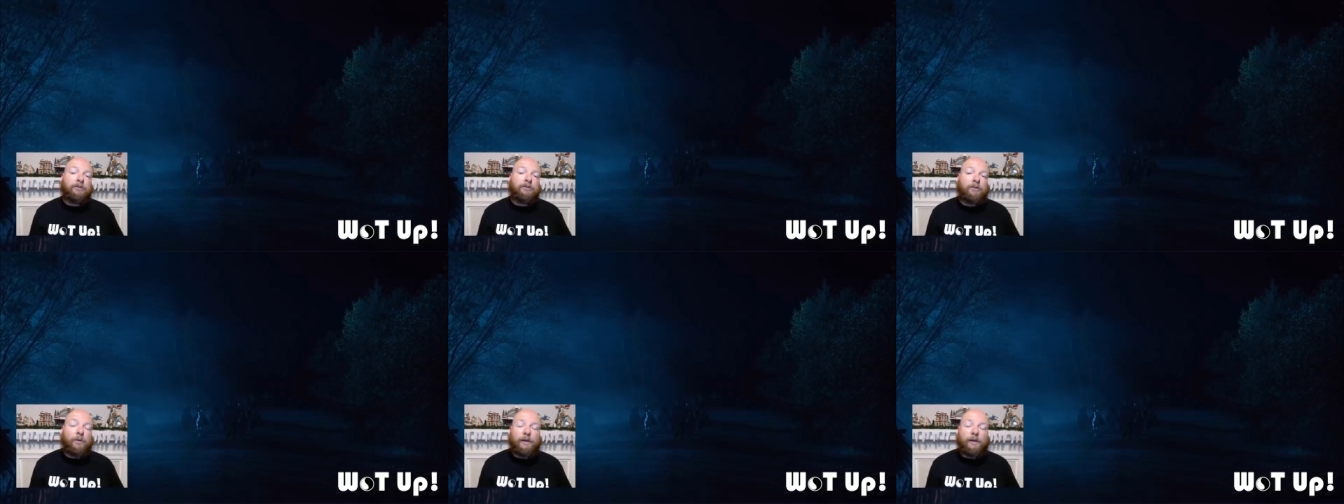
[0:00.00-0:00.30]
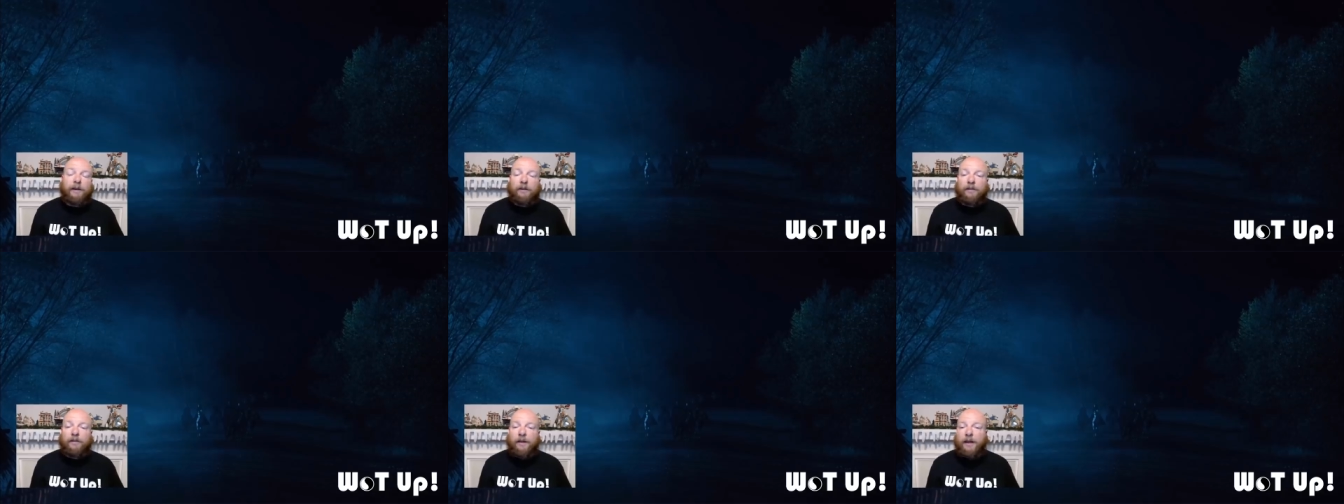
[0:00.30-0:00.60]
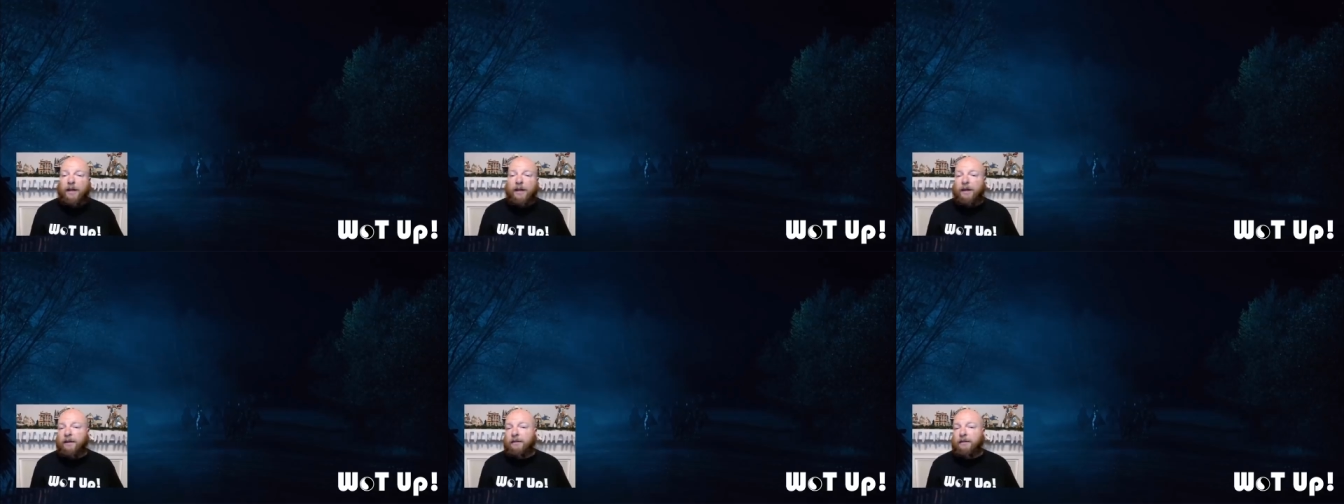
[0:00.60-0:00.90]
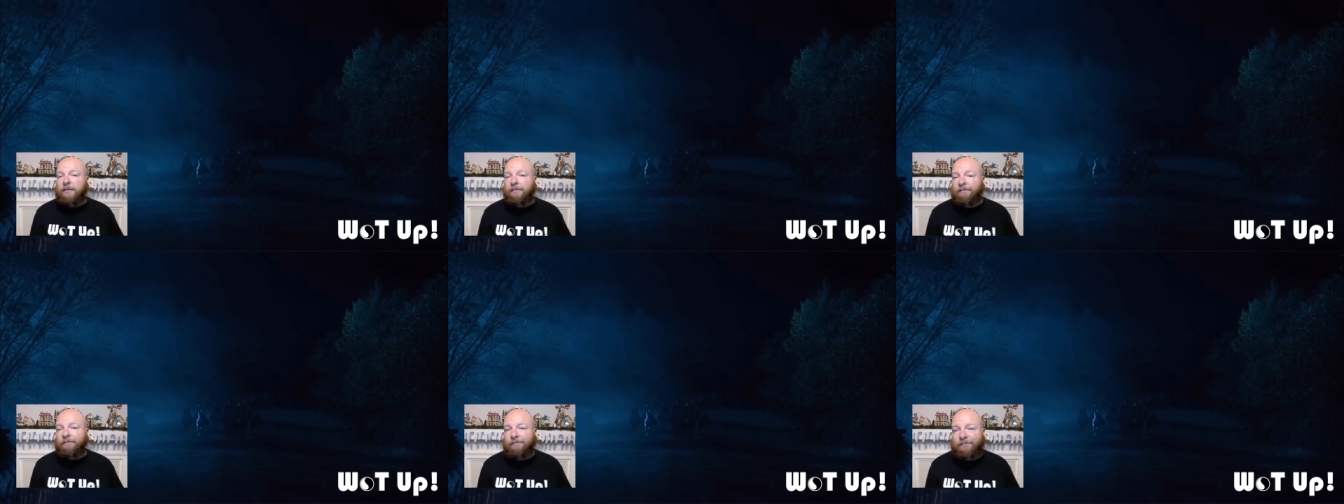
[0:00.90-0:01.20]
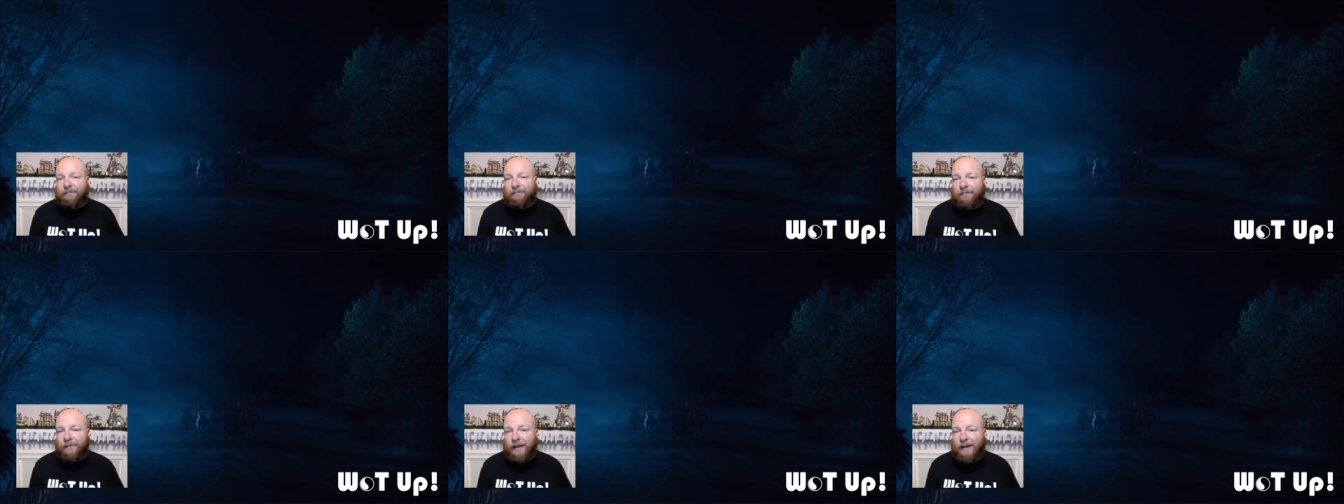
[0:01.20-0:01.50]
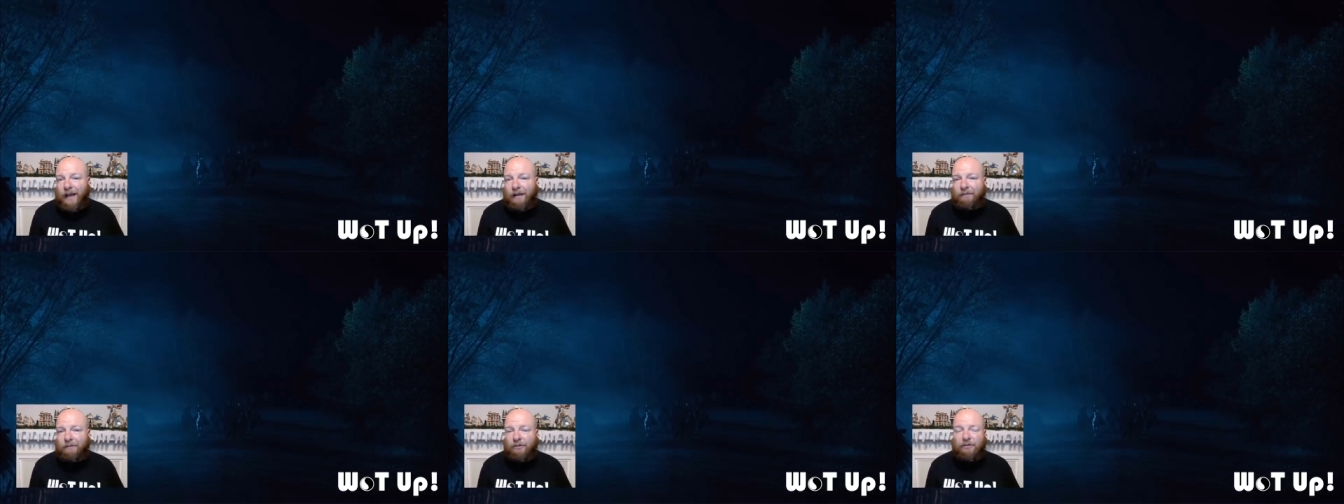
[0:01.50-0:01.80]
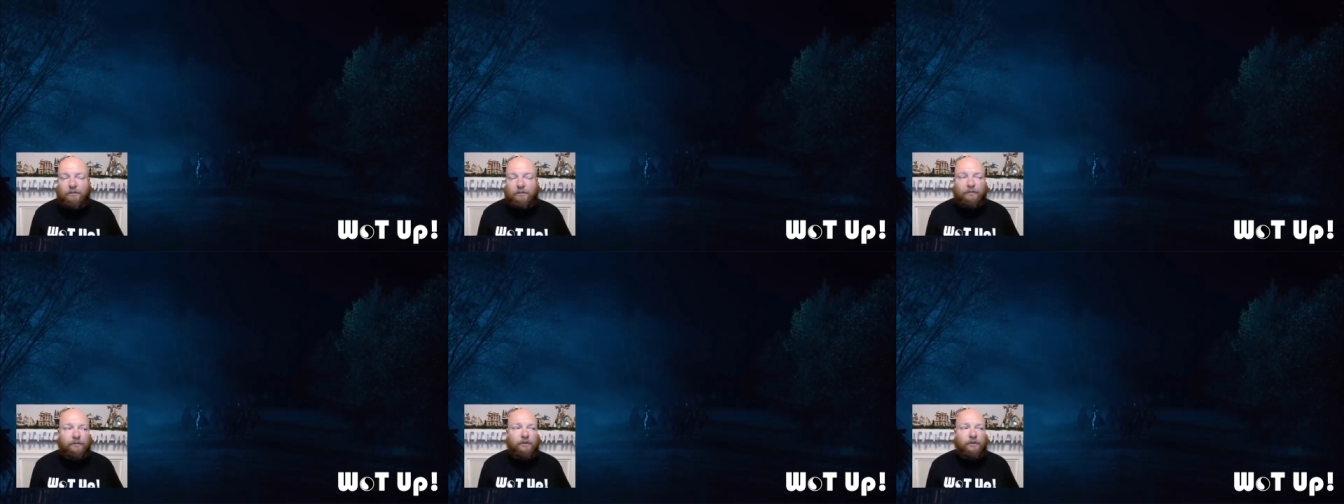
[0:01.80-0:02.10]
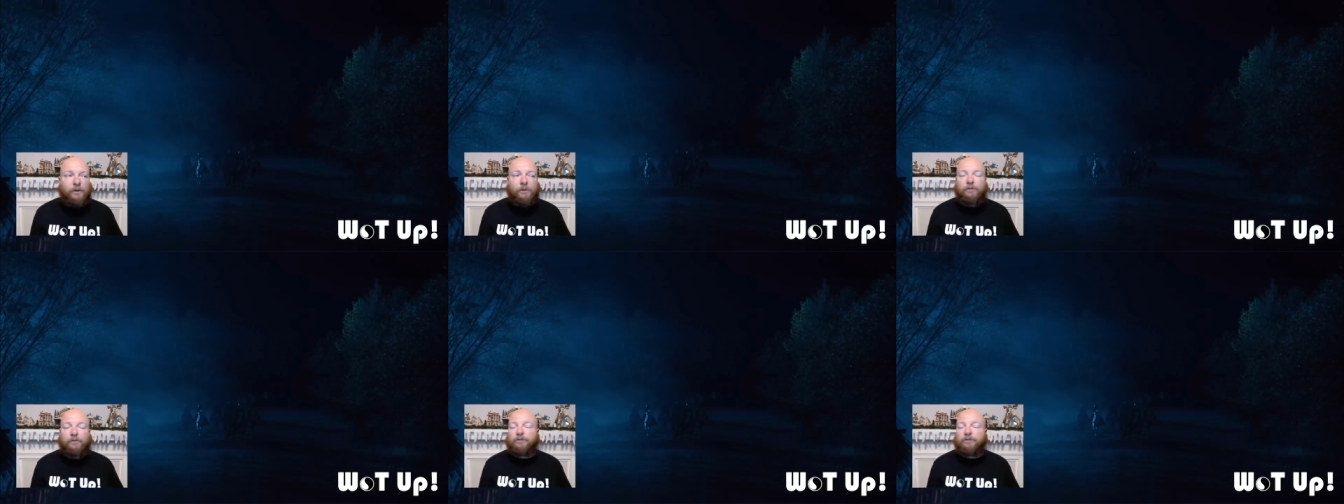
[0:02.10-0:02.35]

going into the inn, having some food.